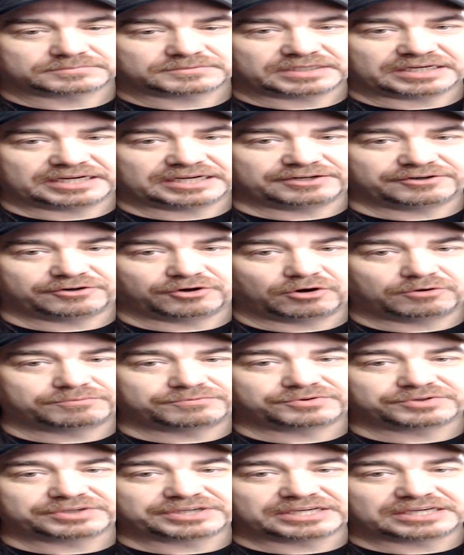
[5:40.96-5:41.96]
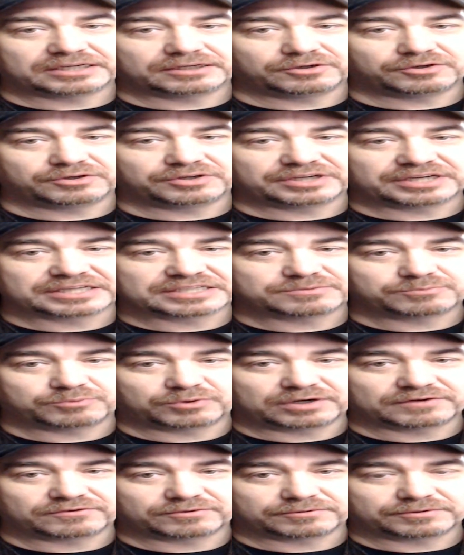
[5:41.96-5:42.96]
And hopefully you can get
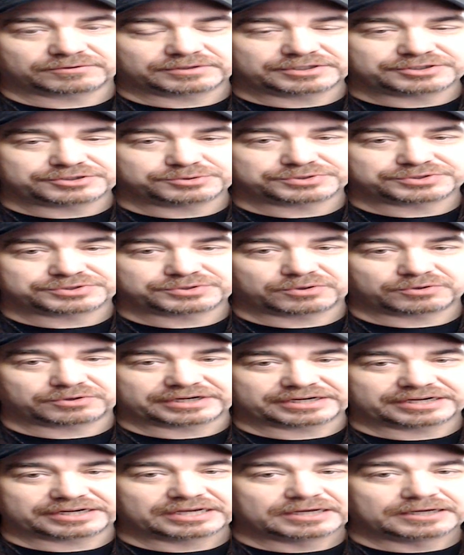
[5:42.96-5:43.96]
whatever issue started.